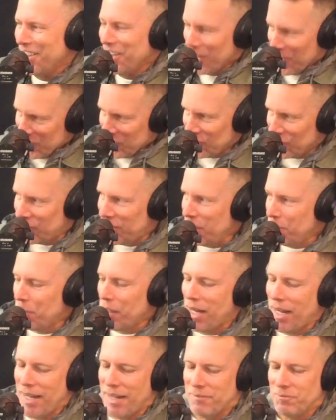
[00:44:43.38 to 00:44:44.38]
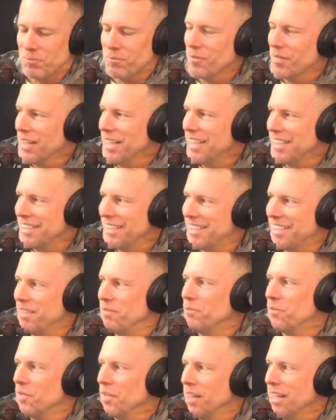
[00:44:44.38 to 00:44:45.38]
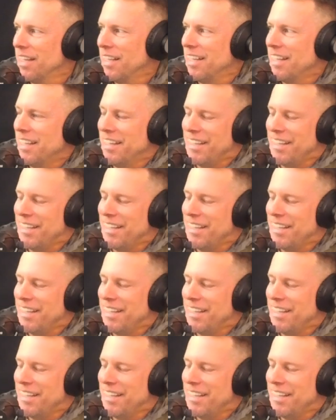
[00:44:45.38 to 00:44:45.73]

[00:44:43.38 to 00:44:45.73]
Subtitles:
wait a minute, sir. Let me talk to him.